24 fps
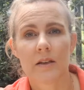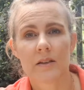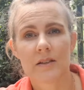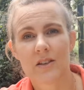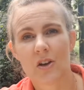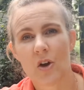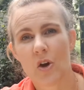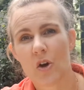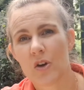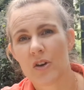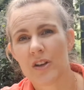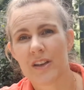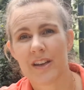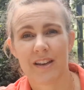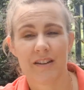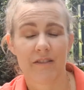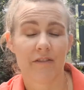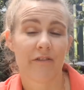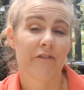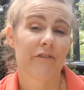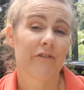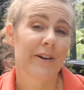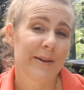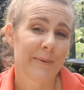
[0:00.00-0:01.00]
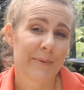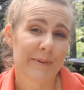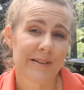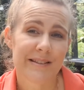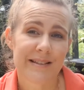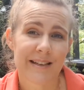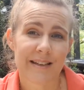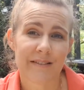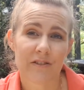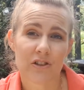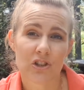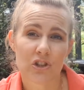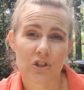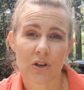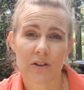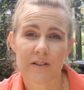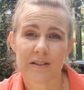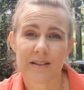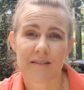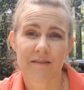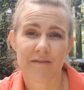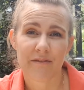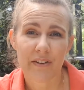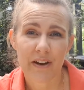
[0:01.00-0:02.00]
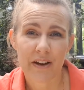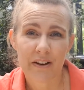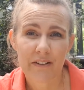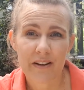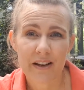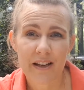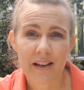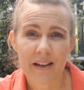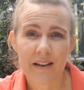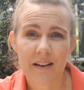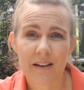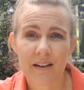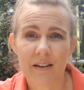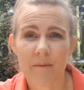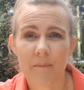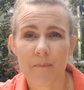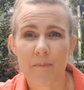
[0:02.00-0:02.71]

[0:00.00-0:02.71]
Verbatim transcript: So yeah, frequency of the shots can vary,